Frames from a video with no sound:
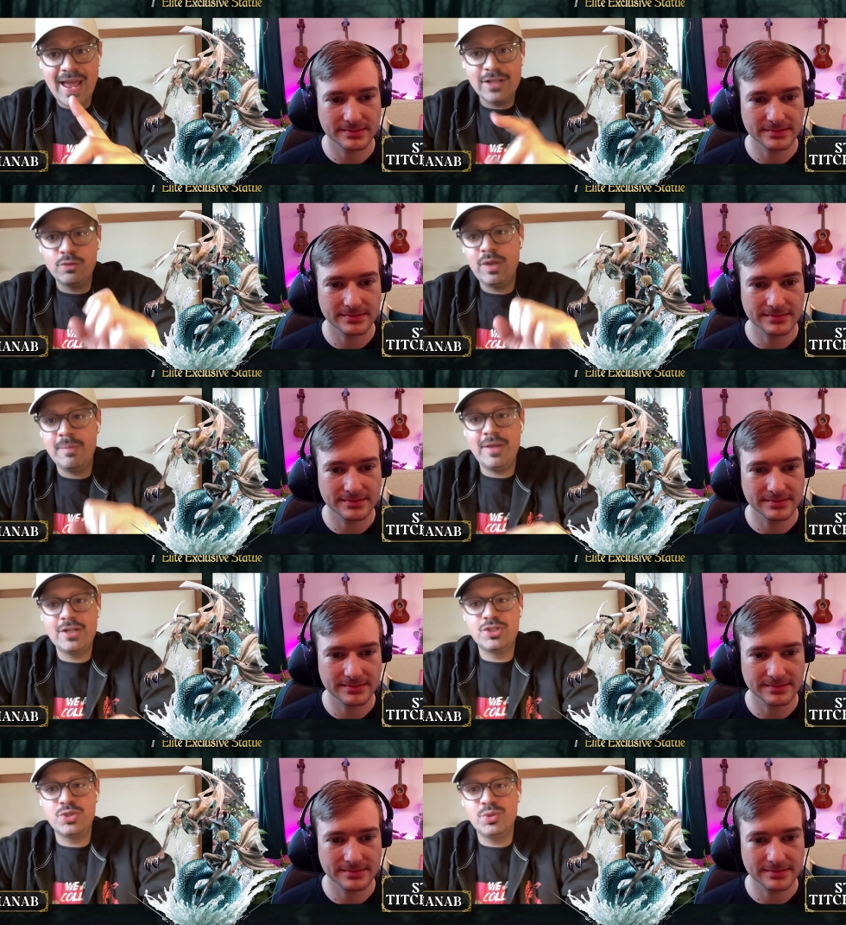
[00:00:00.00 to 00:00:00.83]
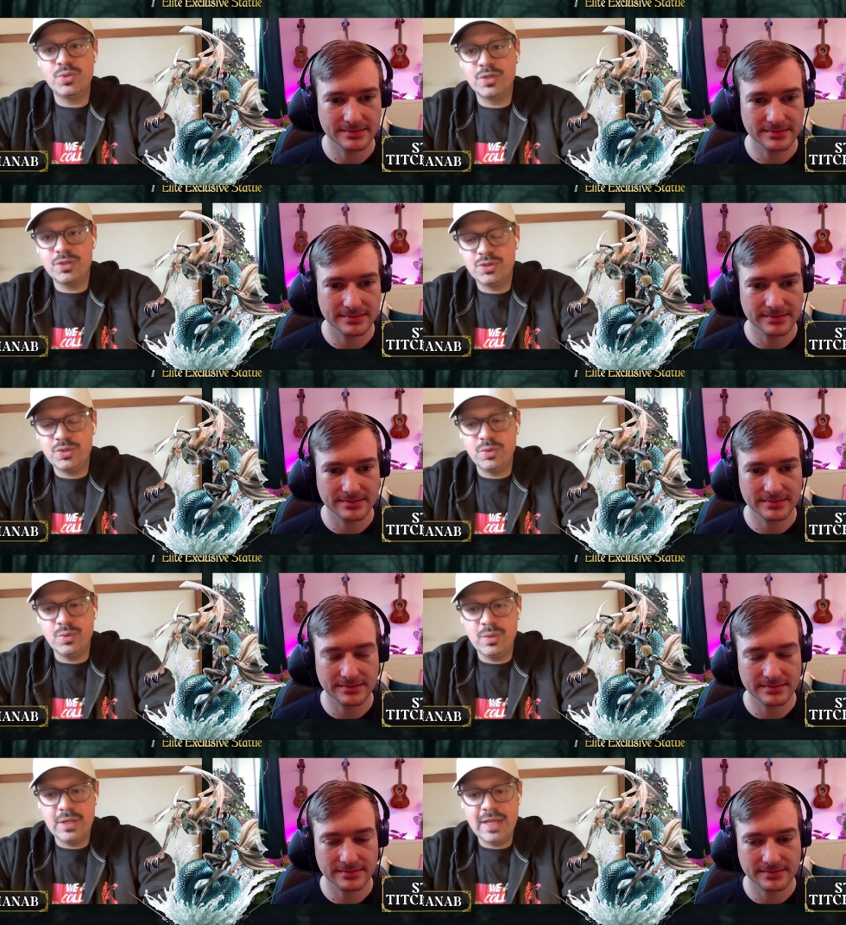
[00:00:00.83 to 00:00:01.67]
Speaker 1: and we made sure
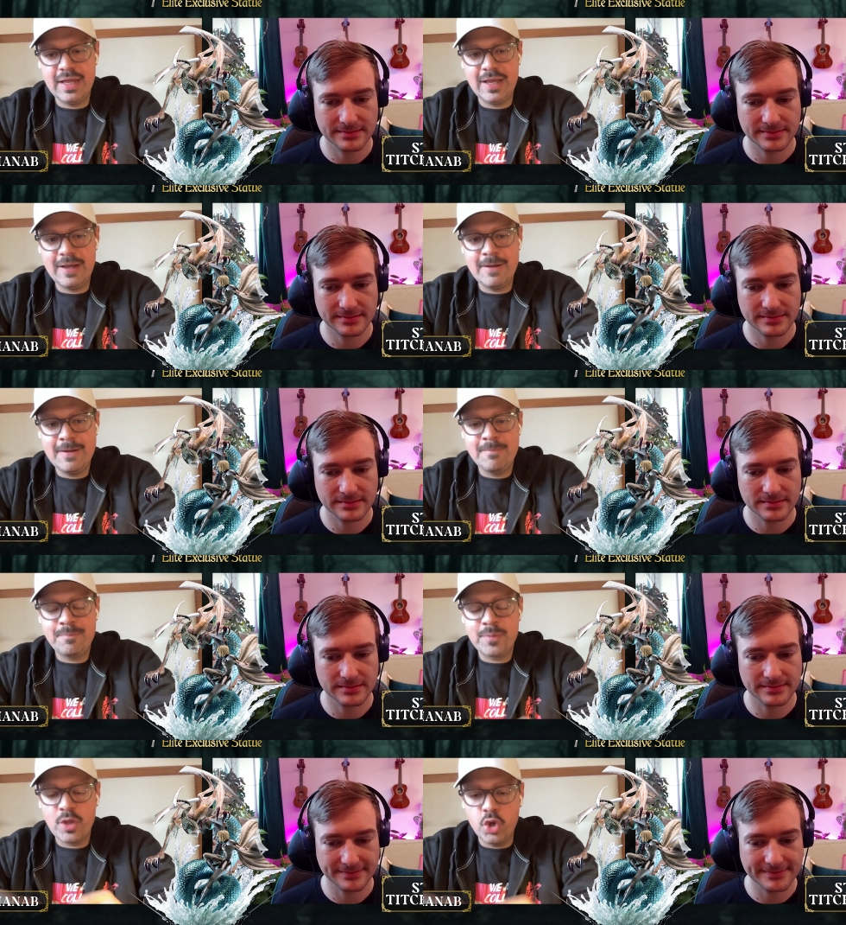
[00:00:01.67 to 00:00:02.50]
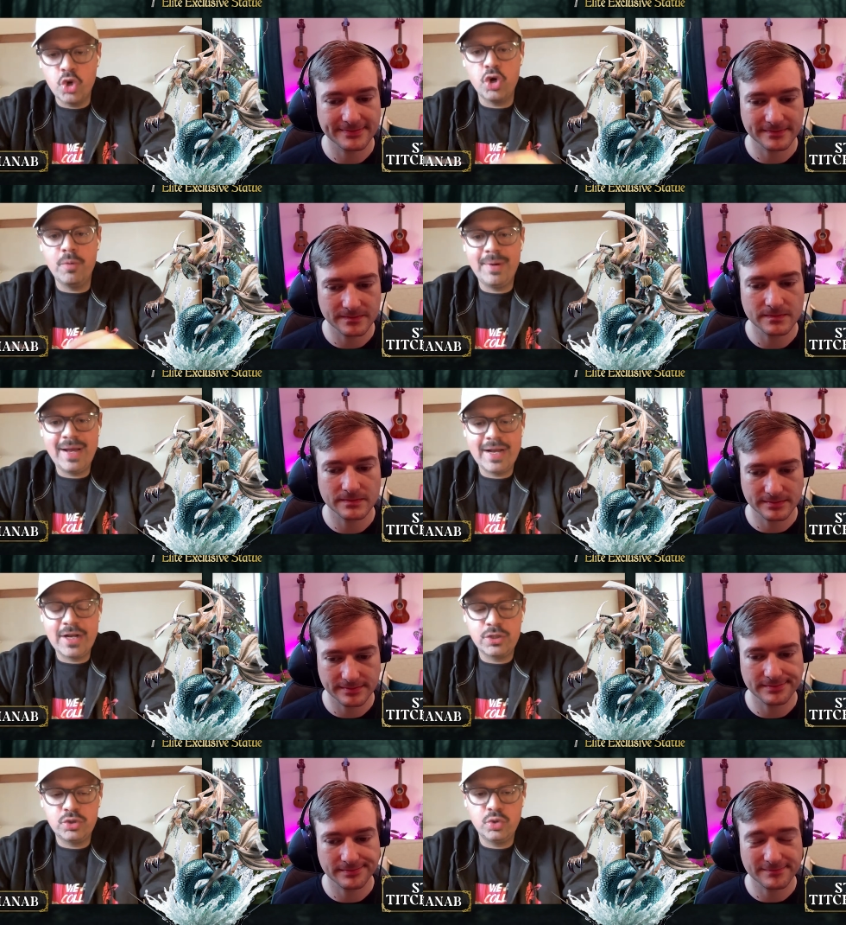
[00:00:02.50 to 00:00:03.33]
to uh, go
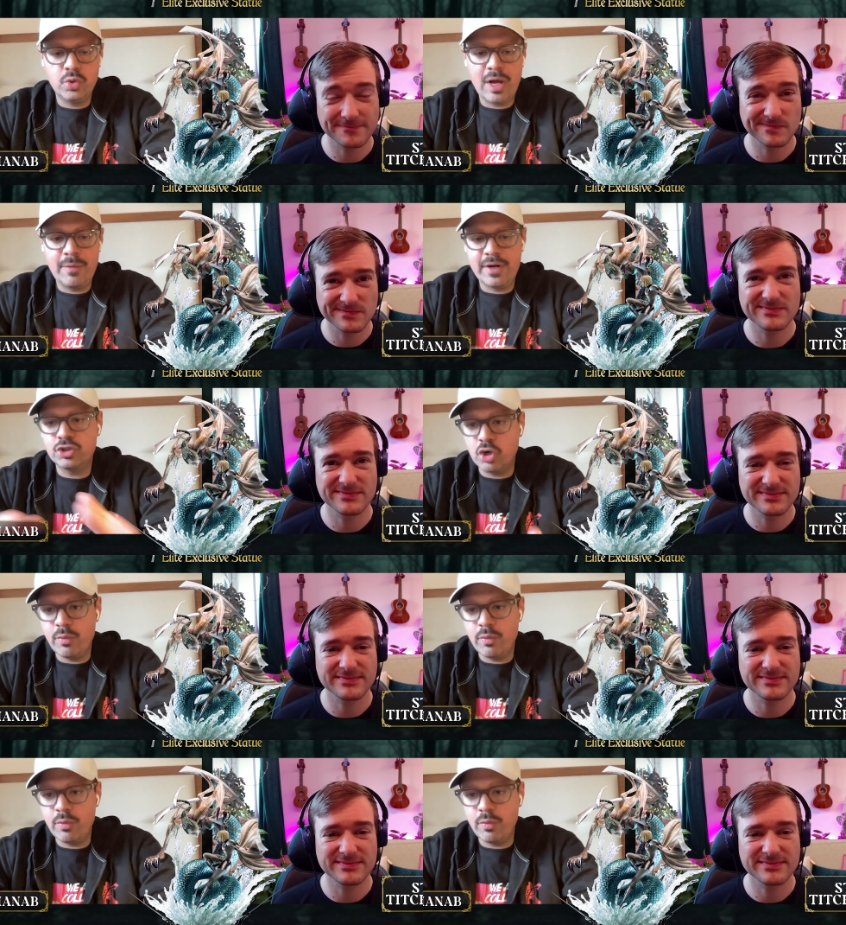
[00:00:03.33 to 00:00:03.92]
back to our